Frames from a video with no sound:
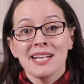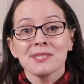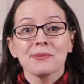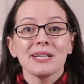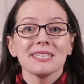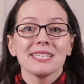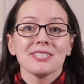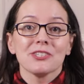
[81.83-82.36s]
as
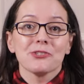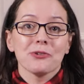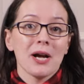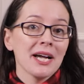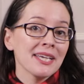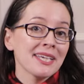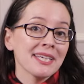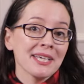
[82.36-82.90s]
well as
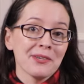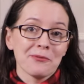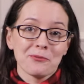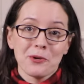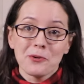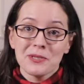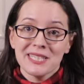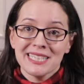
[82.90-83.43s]
drying and
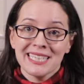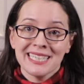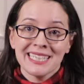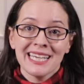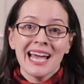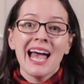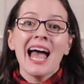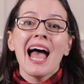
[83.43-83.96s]

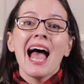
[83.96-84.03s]
roasting.